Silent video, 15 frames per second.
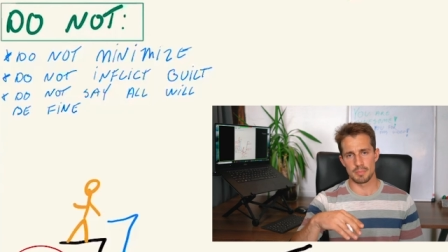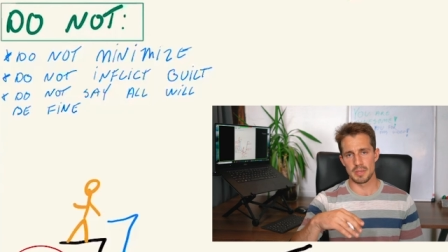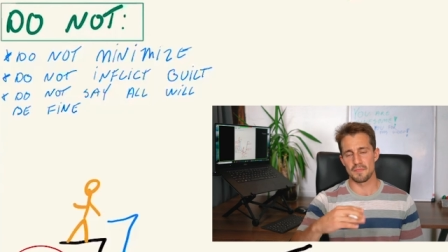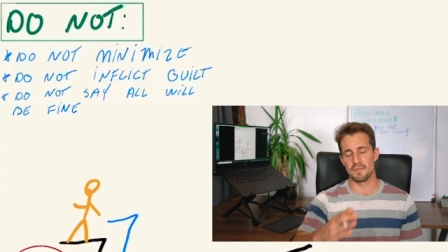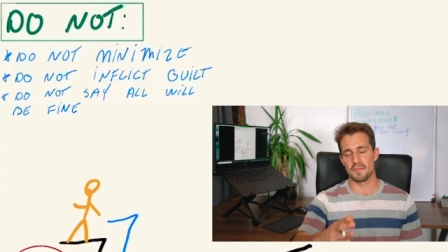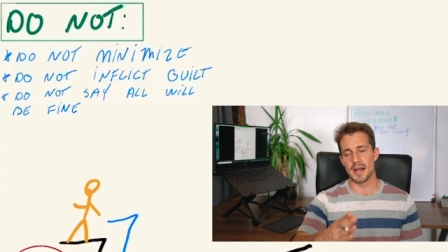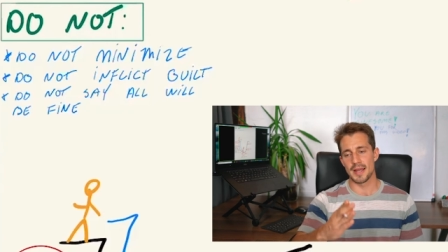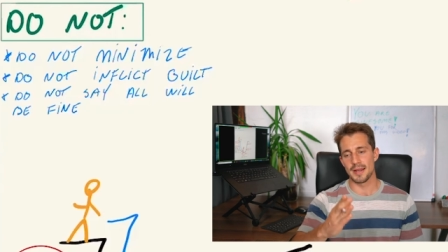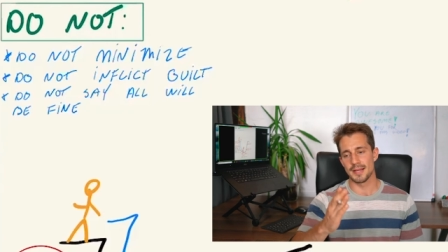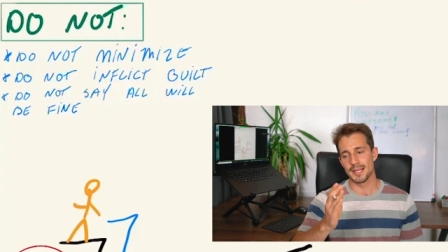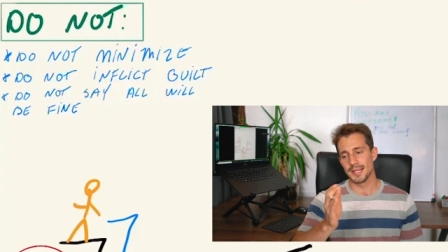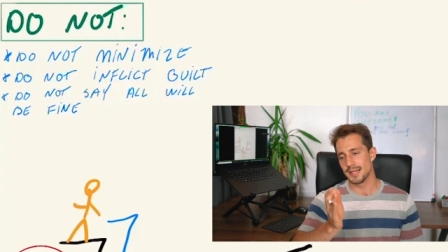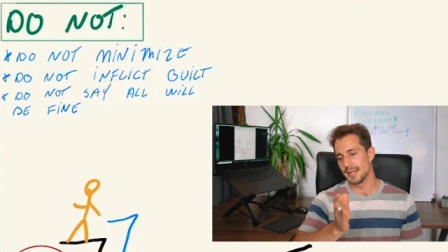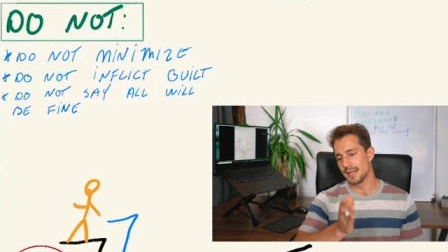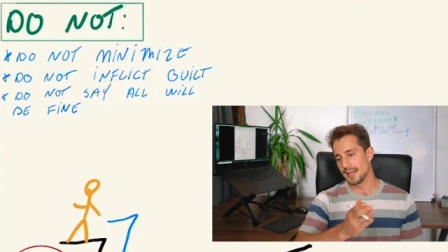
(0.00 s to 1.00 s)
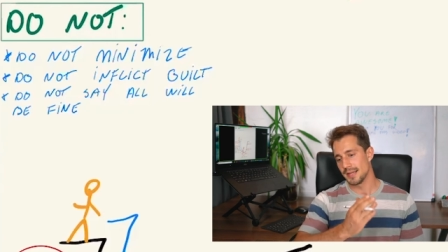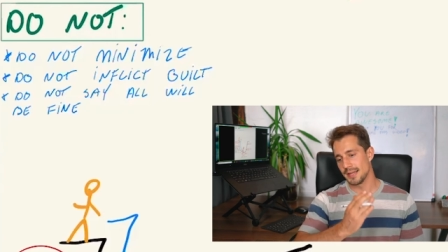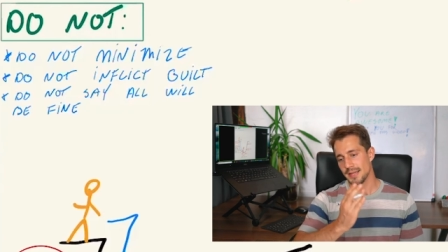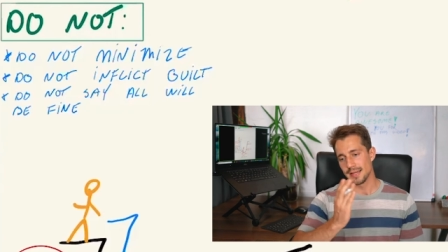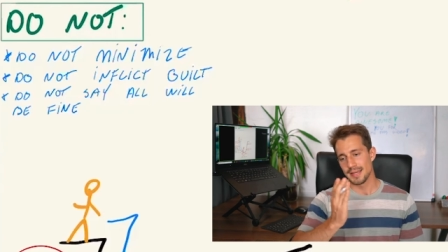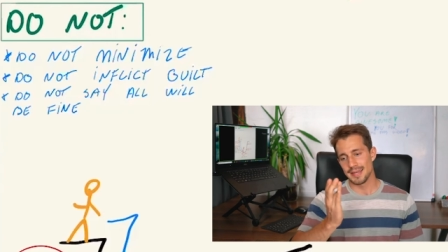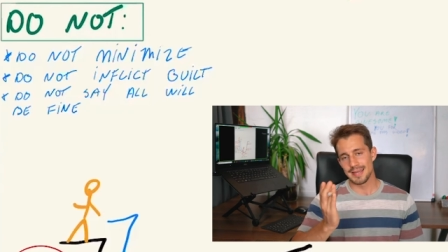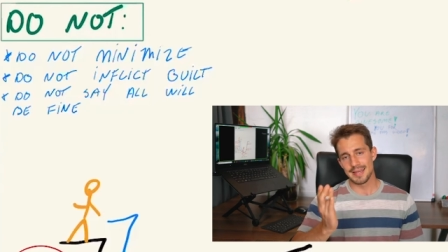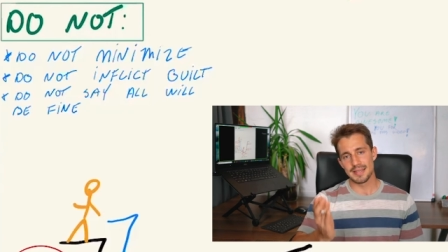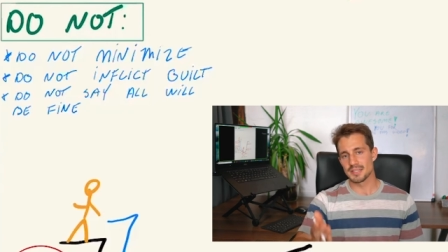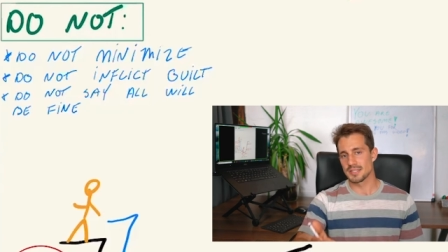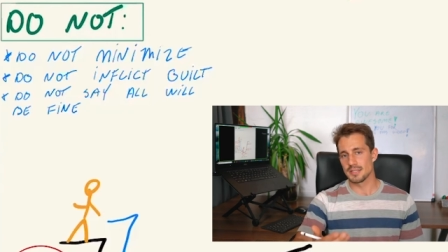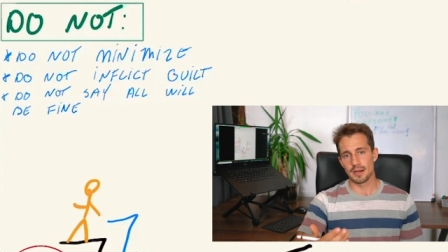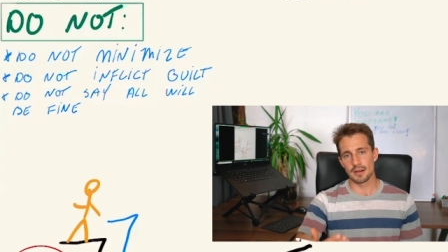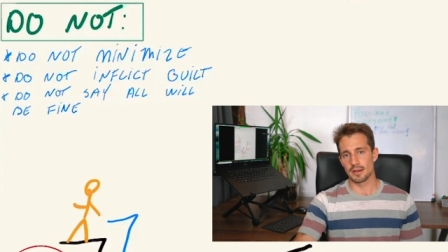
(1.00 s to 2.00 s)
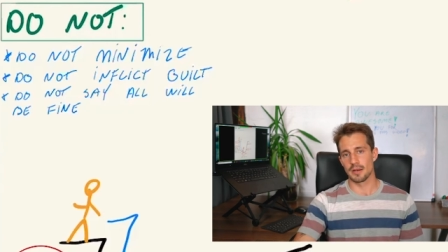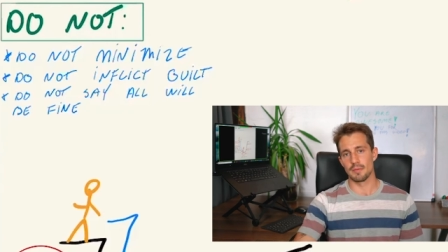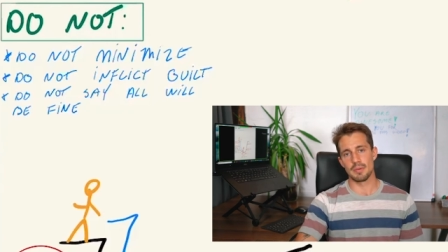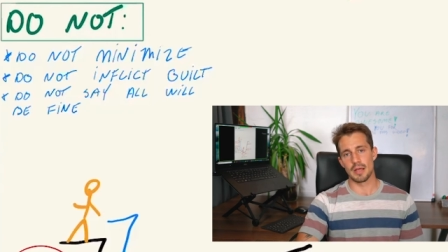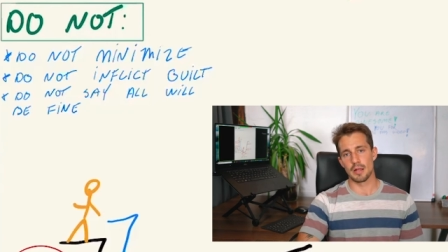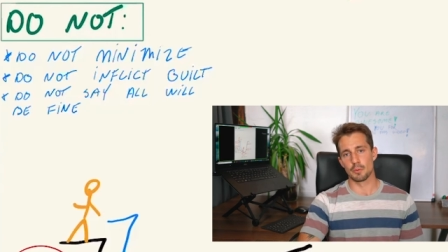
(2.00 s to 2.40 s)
be fine is not gonna be